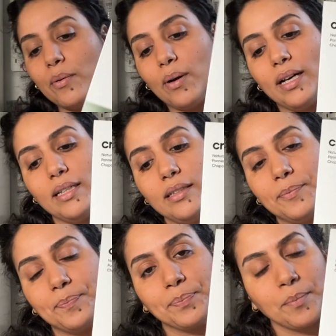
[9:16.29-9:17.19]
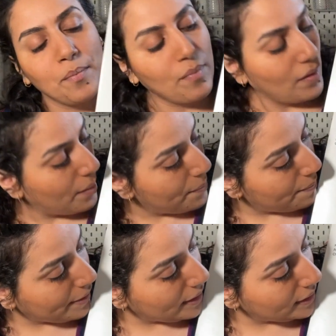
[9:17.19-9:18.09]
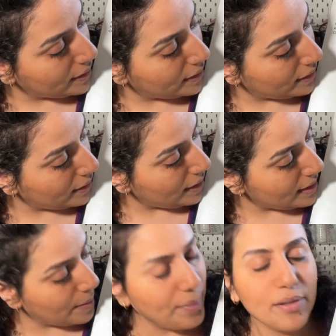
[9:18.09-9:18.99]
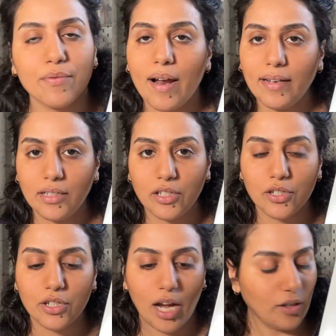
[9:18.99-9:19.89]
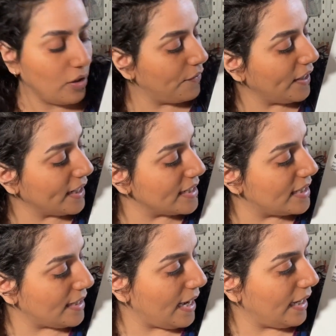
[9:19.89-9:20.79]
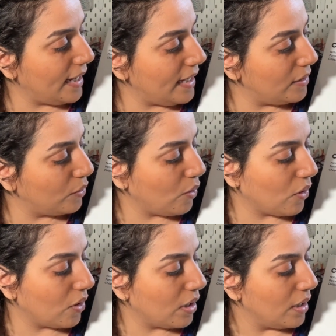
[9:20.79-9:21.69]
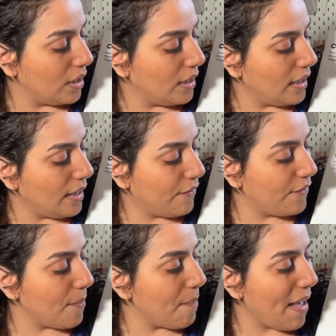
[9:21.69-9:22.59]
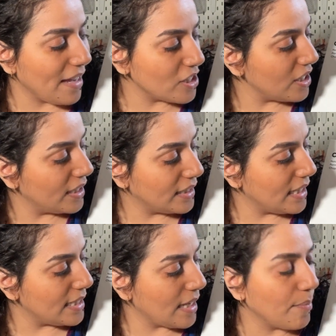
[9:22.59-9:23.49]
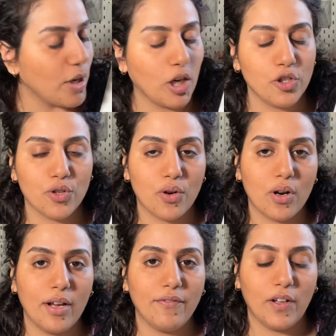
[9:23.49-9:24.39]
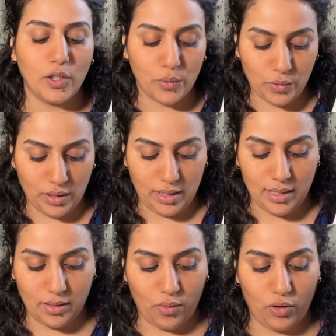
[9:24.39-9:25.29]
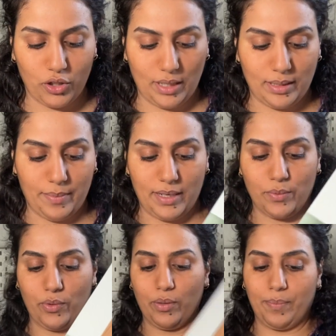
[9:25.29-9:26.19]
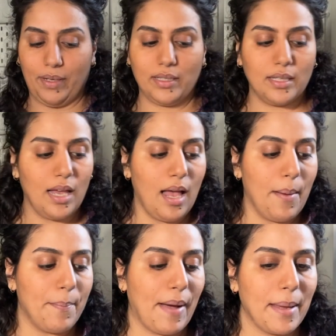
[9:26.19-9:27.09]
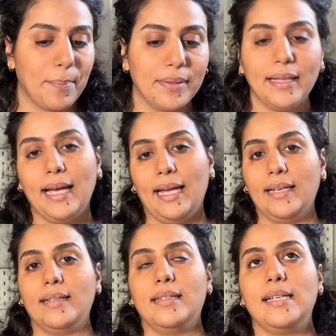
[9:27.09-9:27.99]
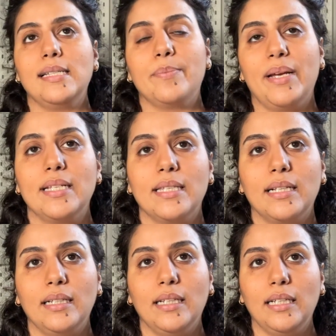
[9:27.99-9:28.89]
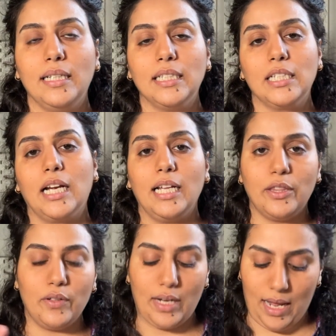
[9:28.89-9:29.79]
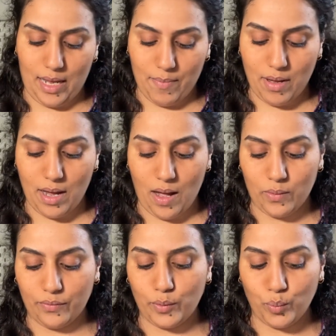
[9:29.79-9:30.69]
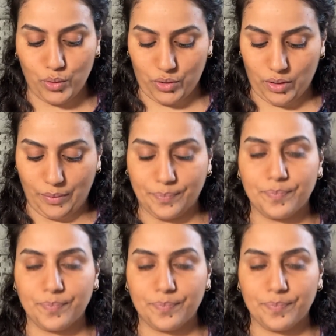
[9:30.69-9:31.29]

one, but it's a bit reddish. I don't know if I can stain it or if it match like this. I'm not sure if I'll use these or just the base wood, but my plan is basically to cut their name out of the wood